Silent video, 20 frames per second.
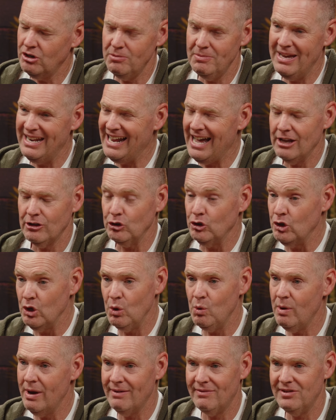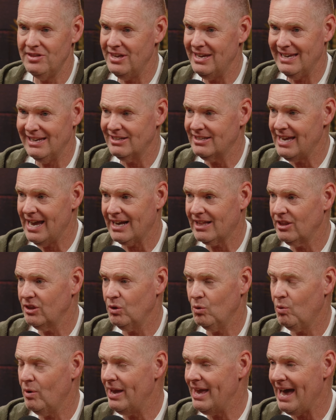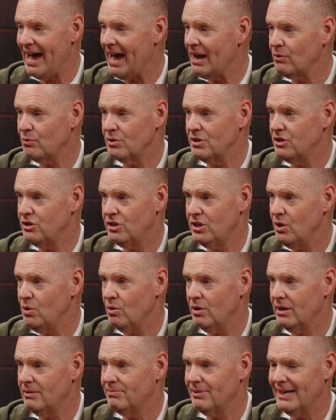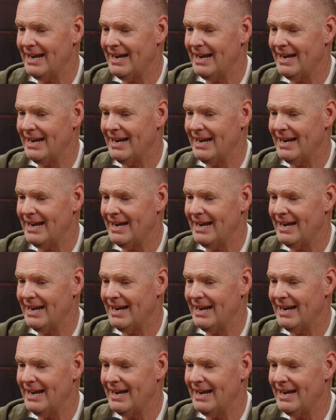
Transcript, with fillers: You may not do everything exactly the way I would do it,